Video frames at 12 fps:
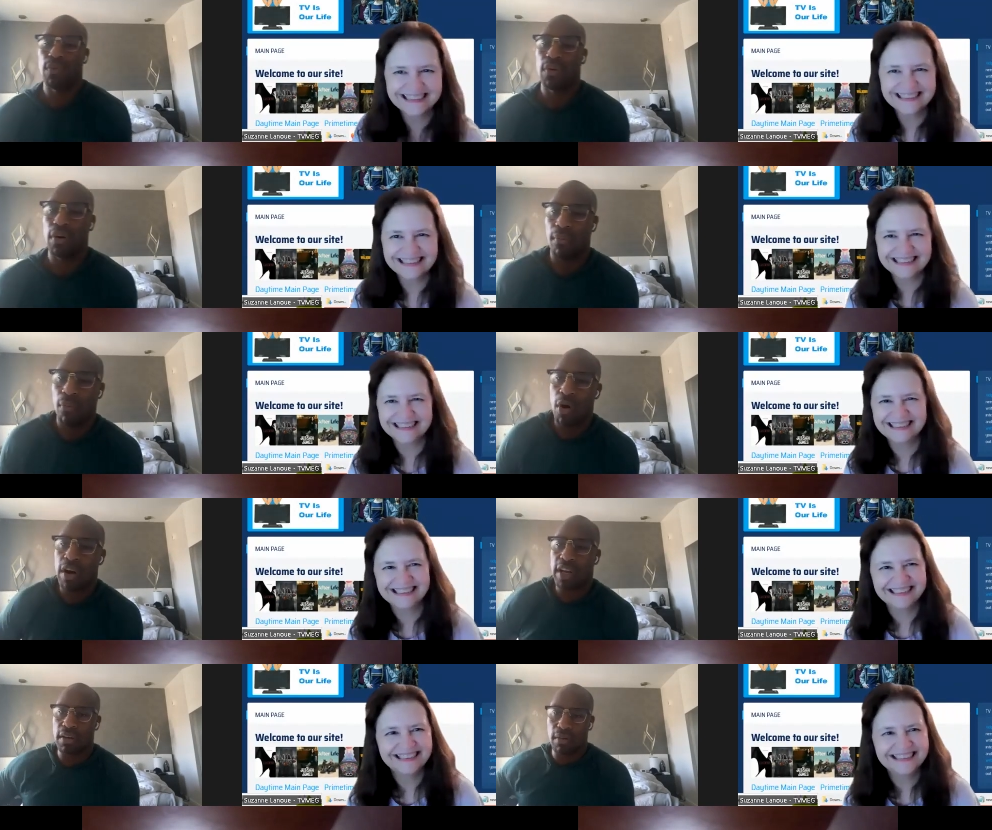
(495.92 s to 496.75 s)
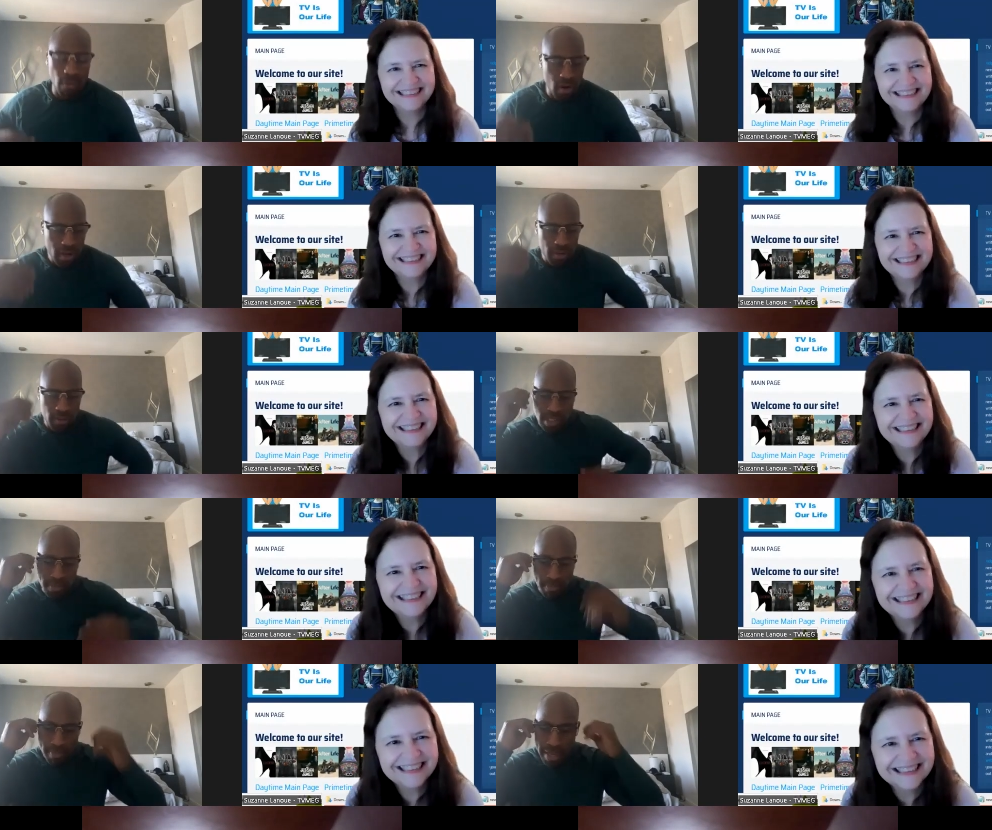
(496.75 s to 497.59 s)
Speaker 1: well, Morgan Morgan
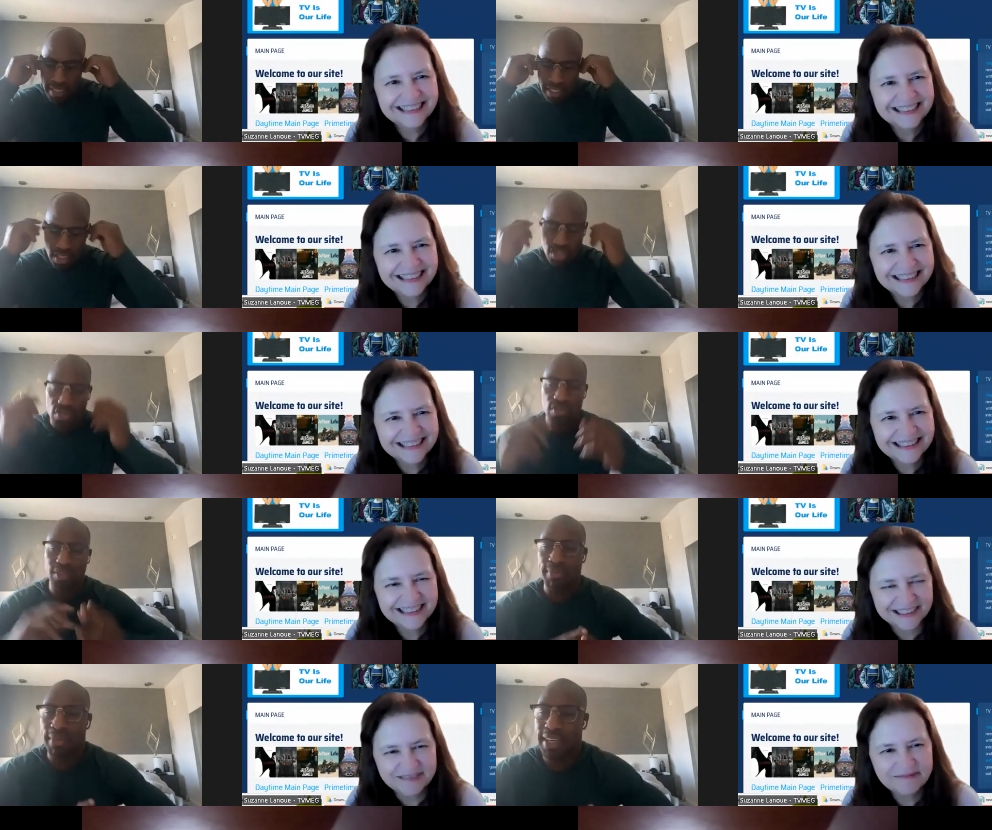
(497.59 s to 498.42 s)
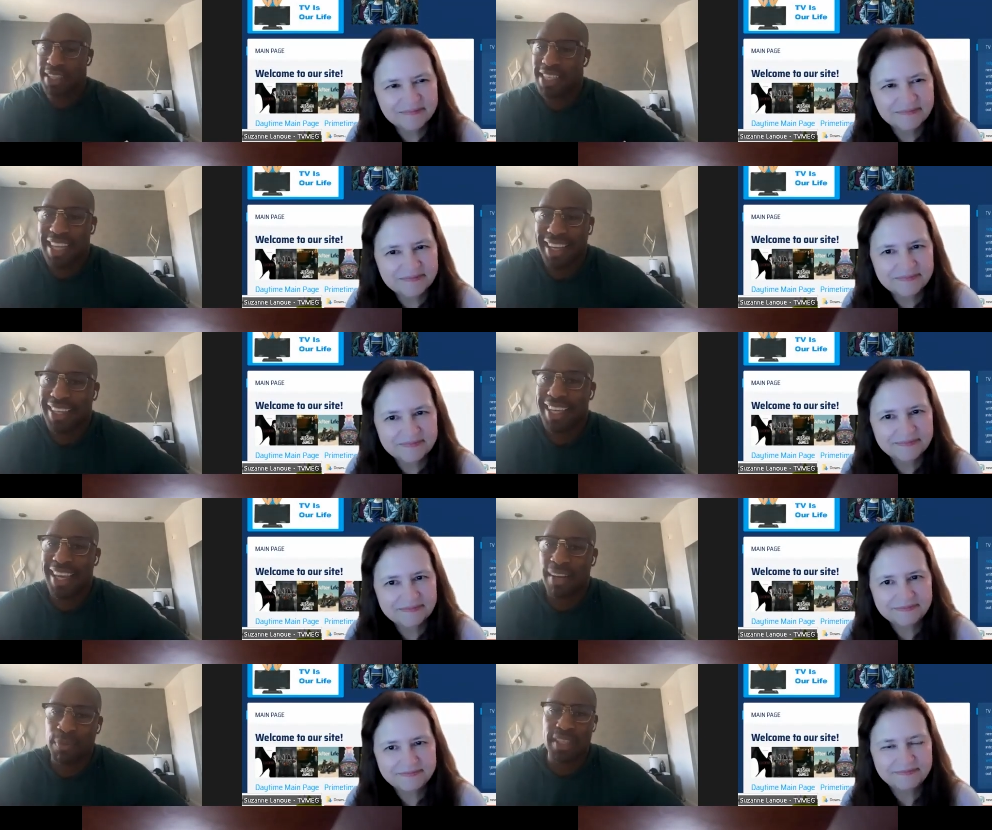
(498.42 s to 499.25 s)
was amazing. He's truly amazing. He's like a
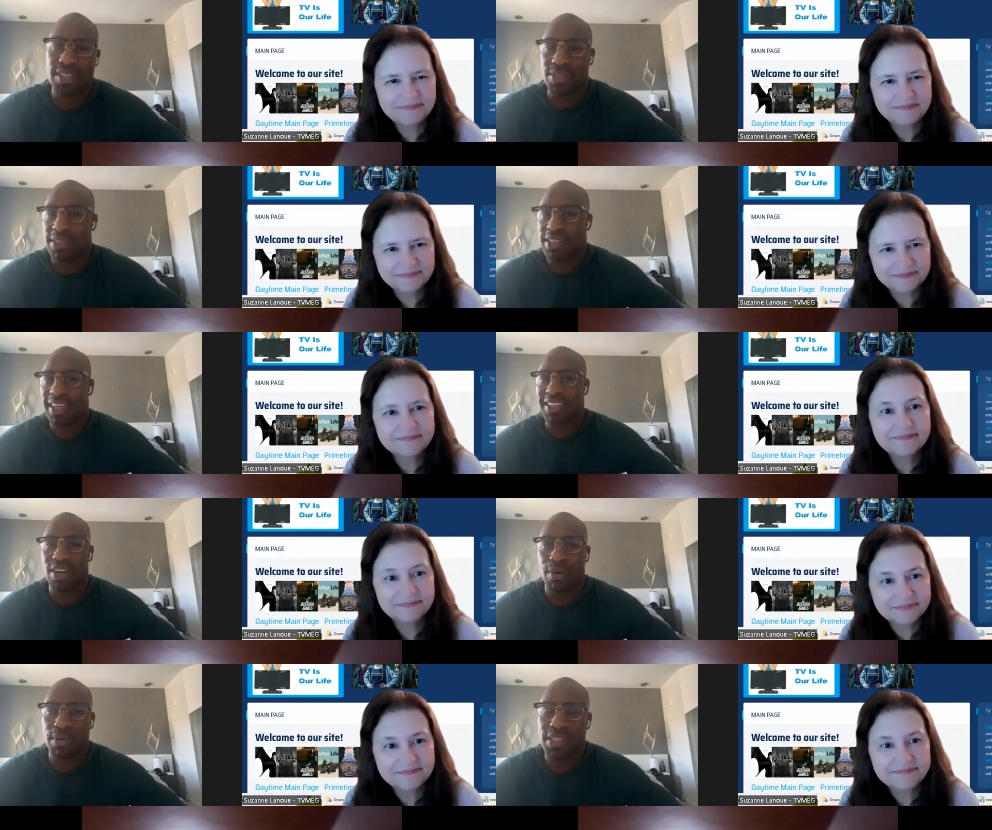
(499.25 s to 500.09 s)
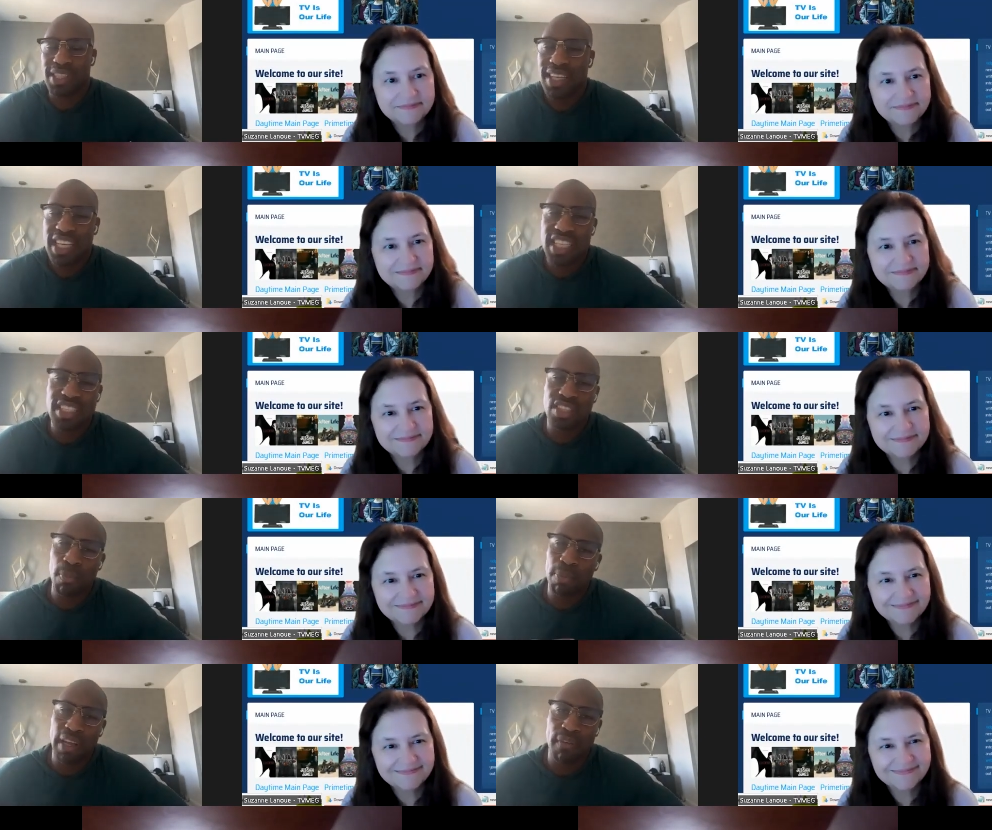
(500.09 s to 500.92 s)
kid when he's on set. He's always he's
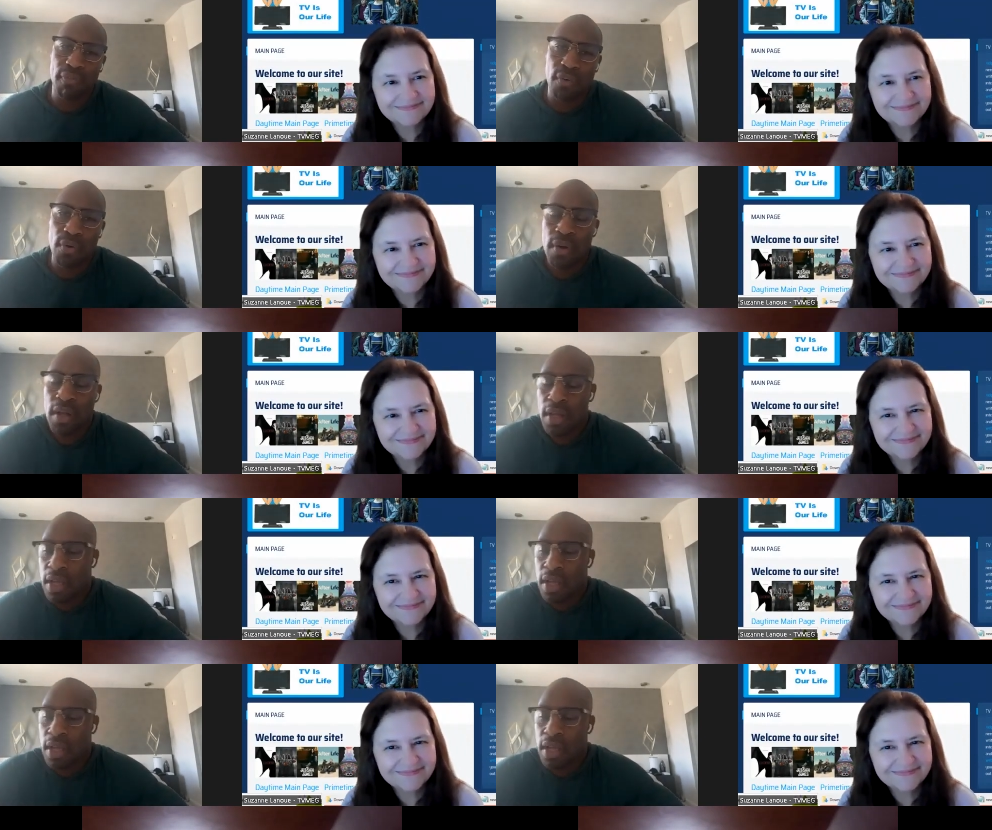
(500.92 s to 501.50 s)
so playful.